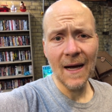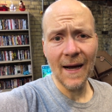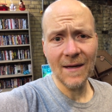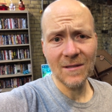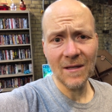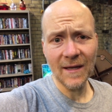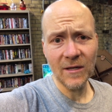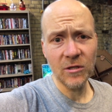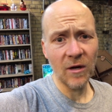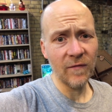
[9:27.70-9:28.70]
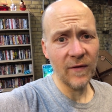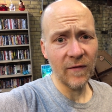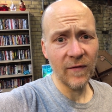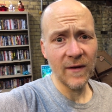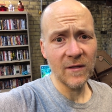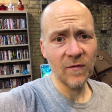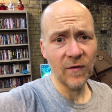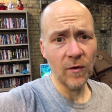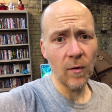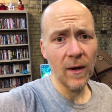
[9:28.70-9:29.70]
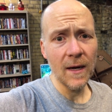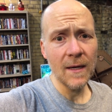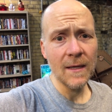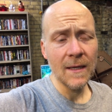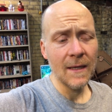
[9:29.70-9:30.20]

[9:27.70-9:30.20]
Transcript: I also like Sean Vigue Fitness for yoga.